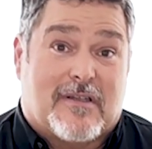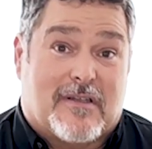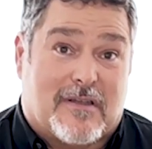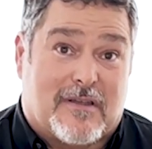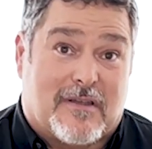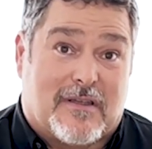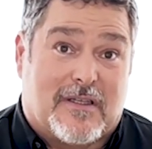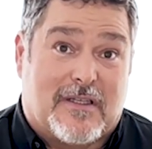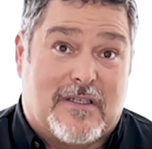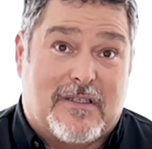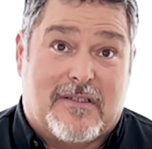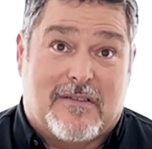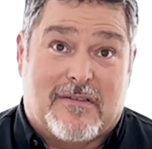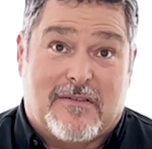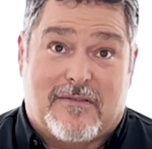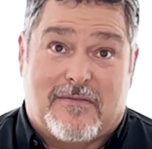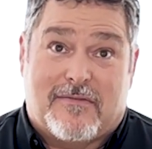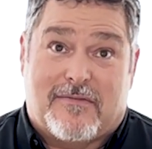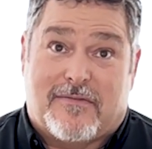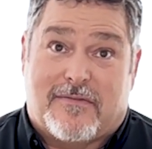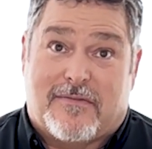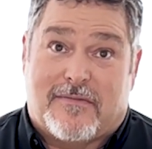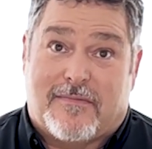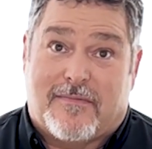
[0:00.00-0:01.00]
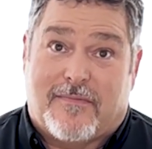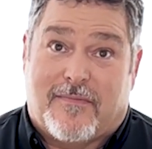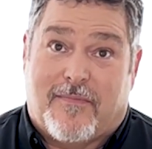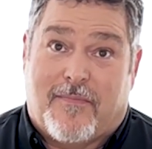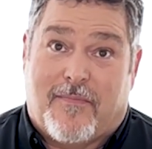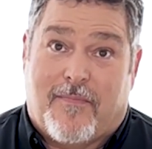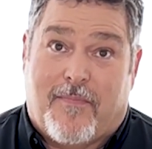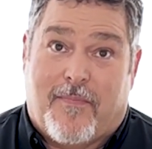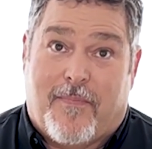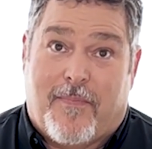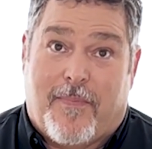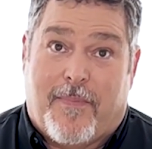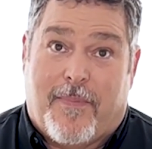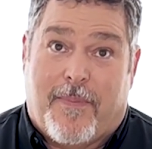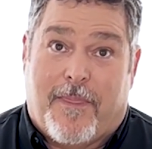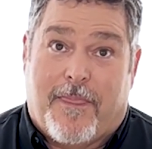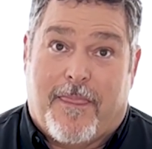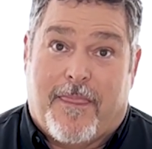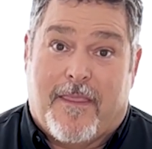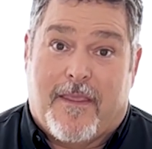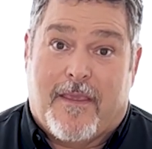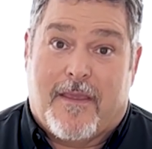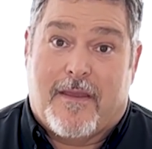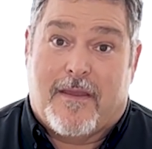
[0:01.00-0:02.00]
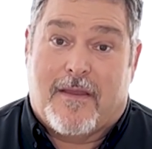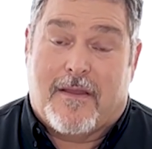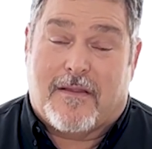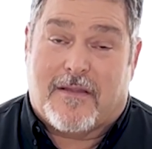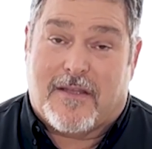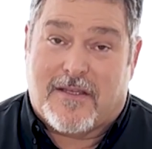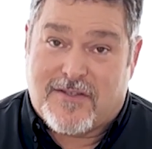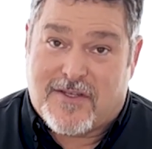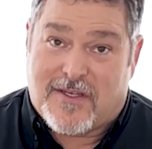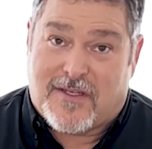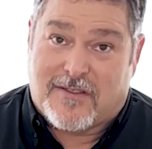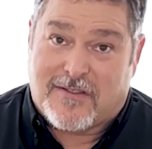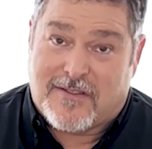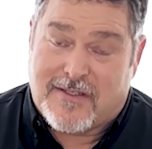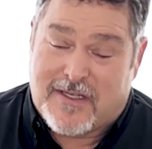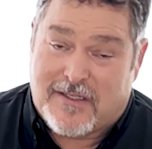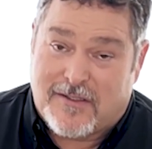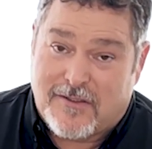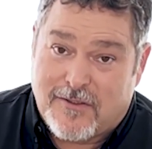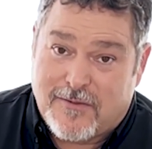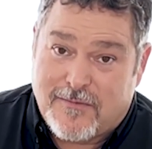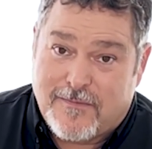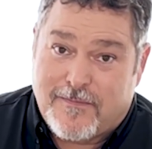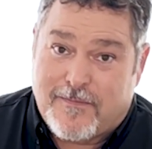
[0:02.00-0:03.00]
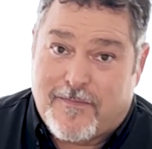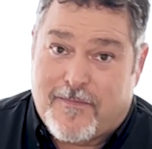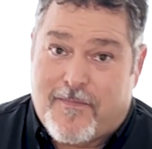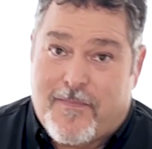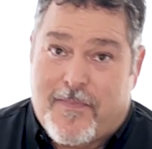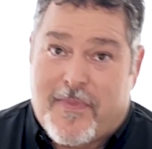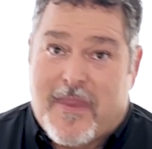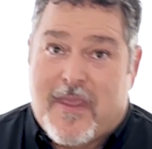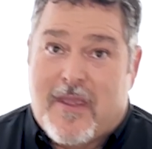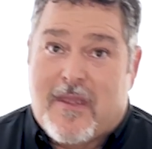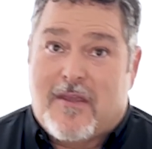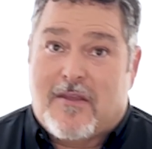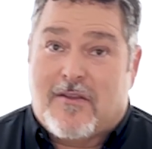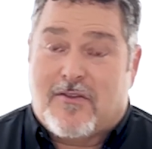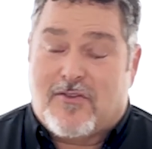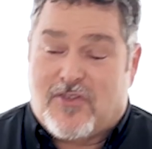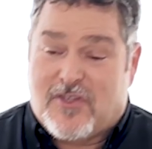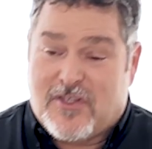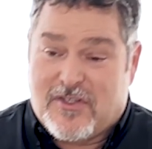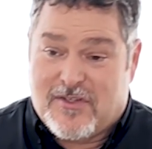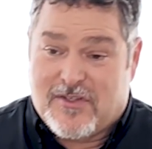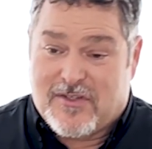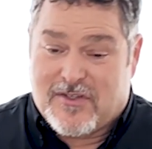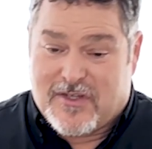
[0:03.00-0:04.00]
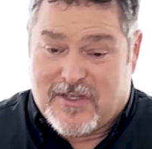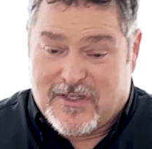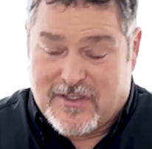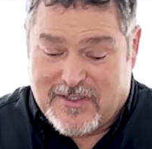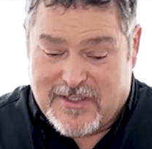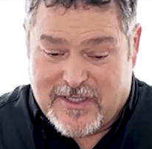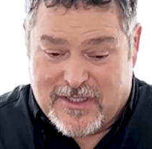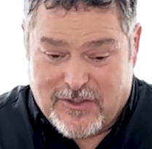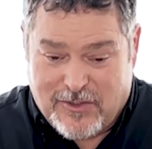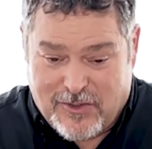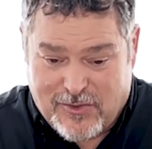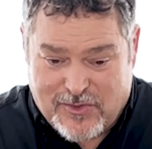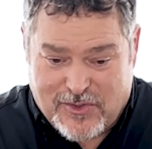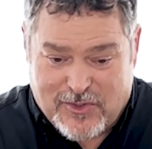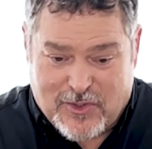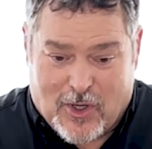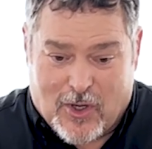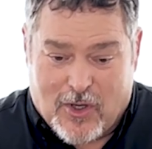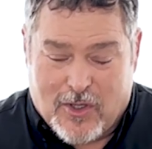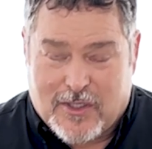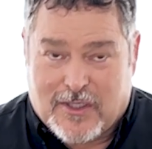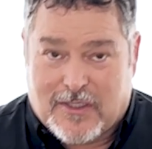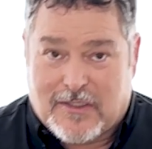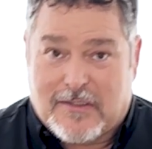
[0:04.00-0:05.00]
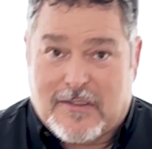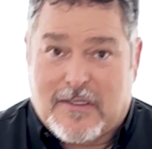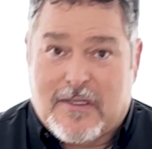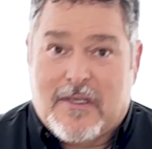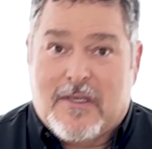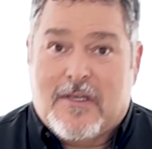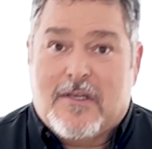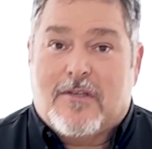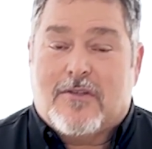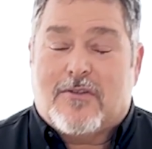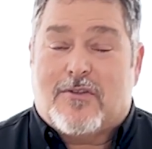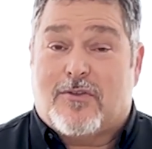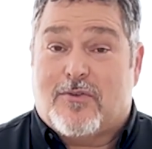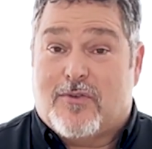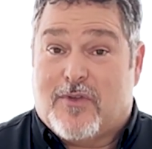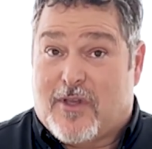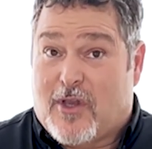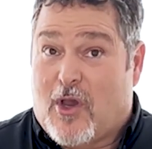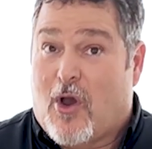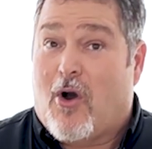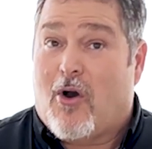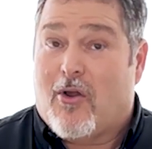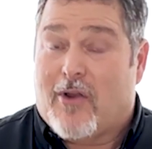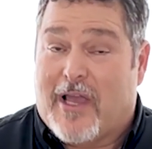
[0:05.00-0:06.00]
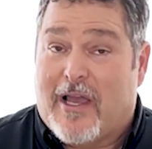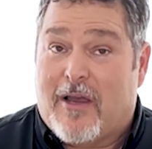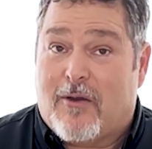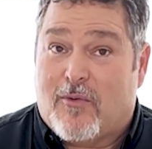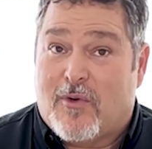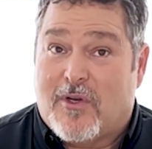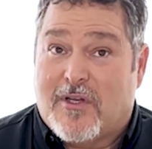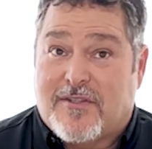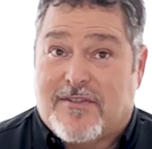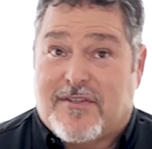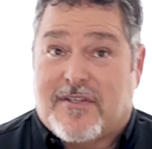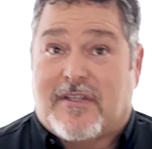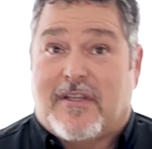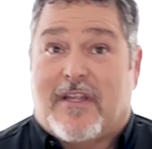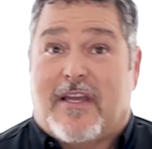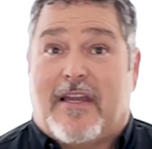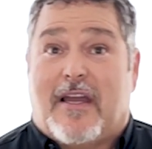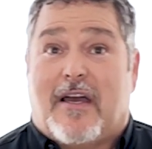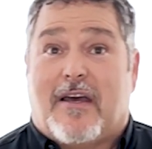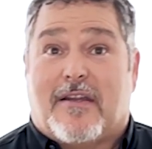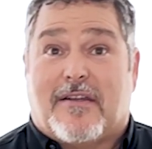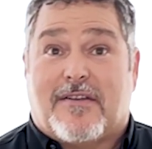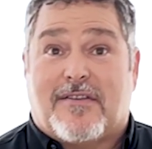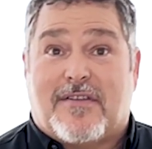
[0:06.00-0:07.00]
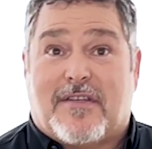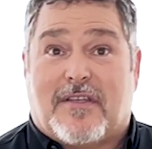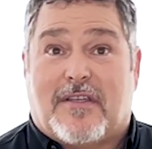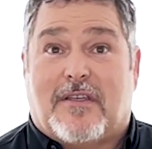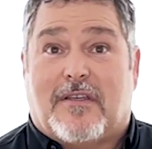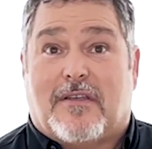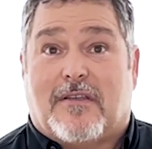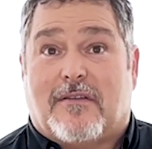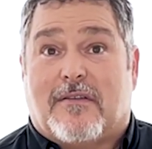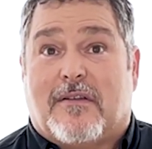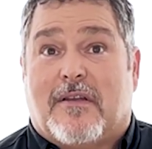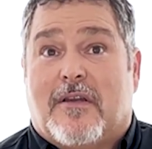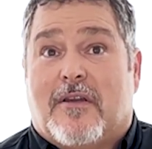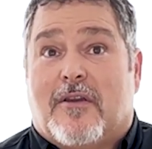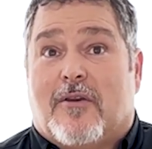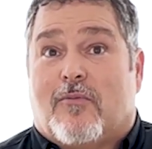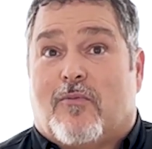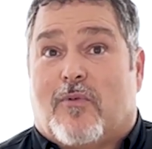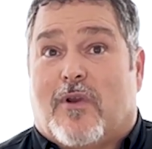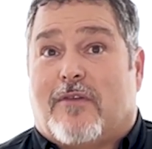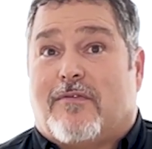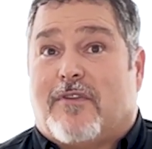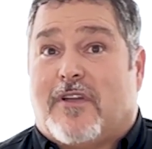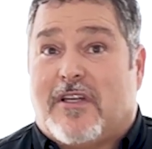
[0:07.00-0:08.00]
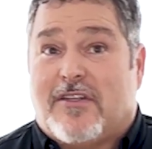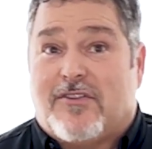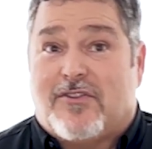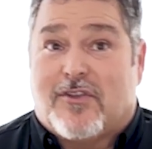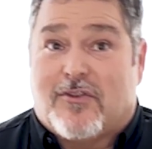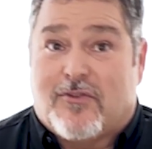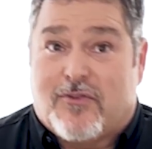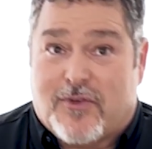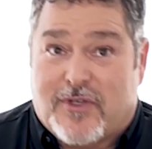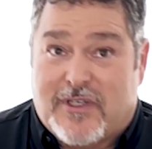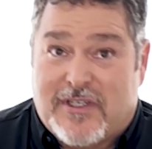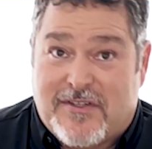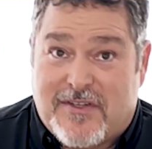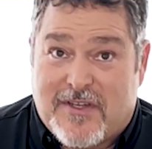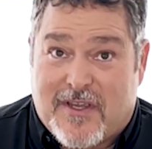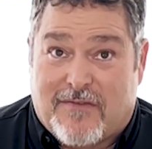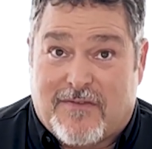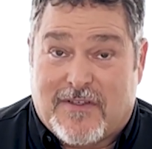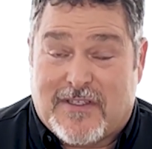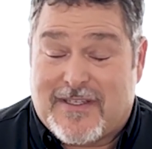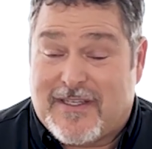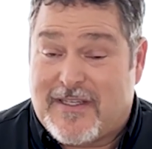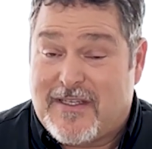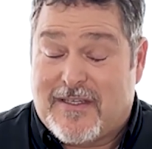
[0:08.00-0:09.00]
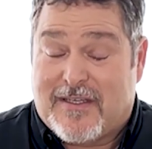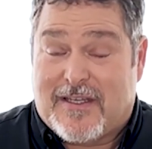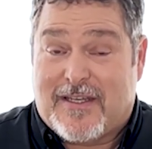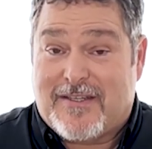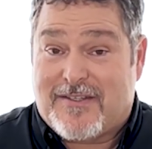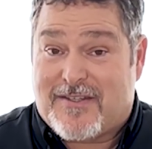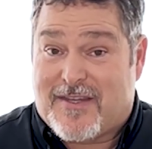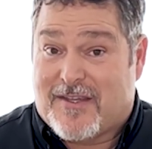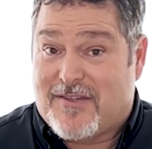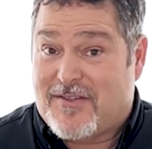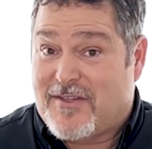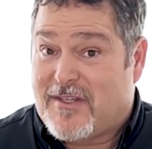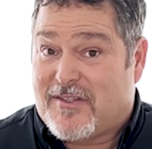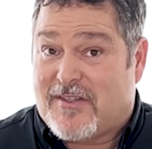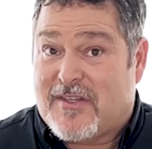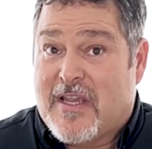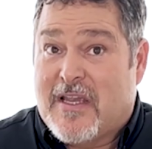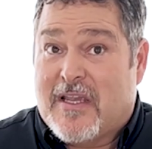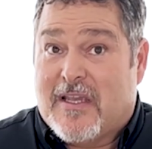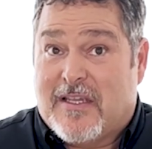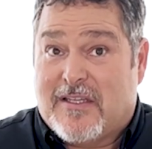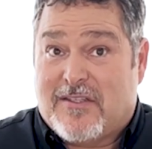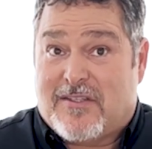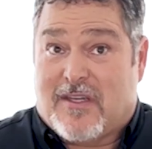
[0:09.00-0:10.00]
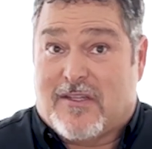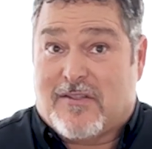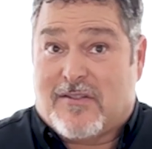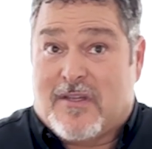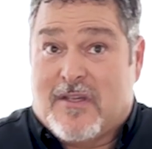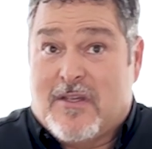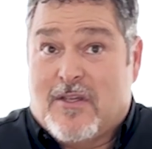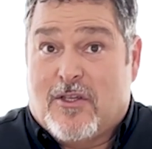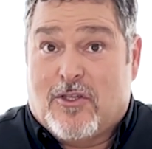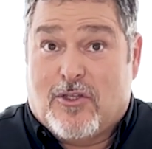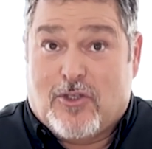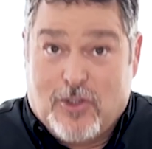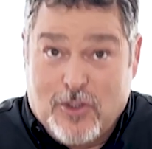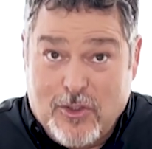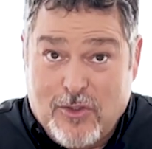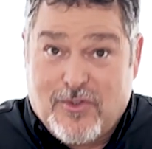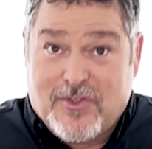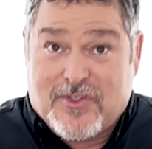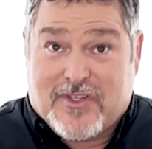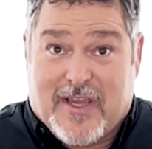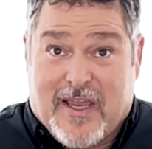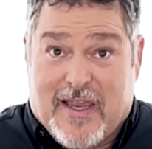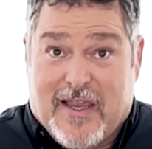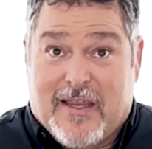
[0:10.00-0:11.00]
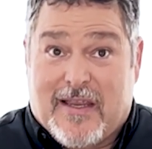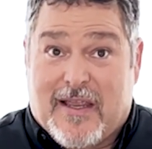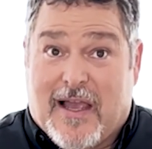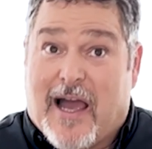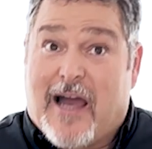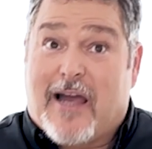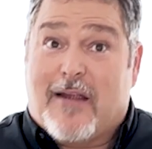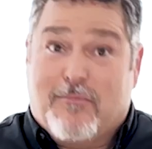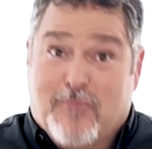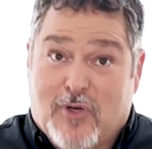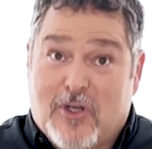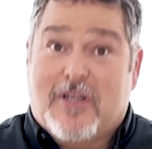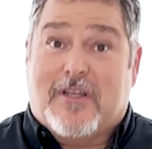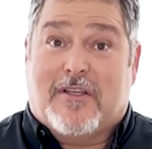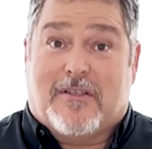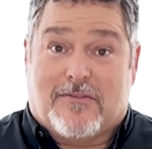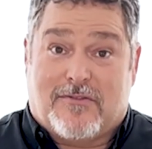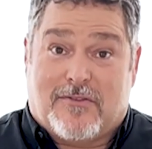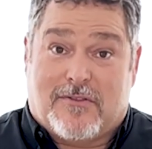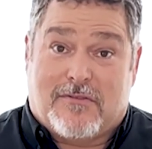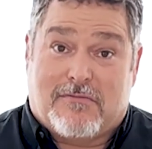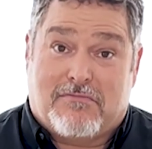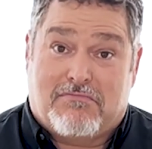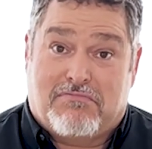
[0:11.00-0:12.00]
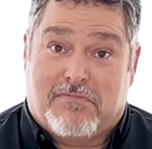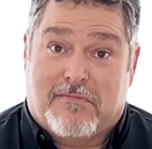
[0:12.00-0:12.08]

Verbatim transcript: live. Let's continue. Jesus continues talking to the called out ones in Laodicea in Revelation 3:17. He says this. He says, "You say I'm rich.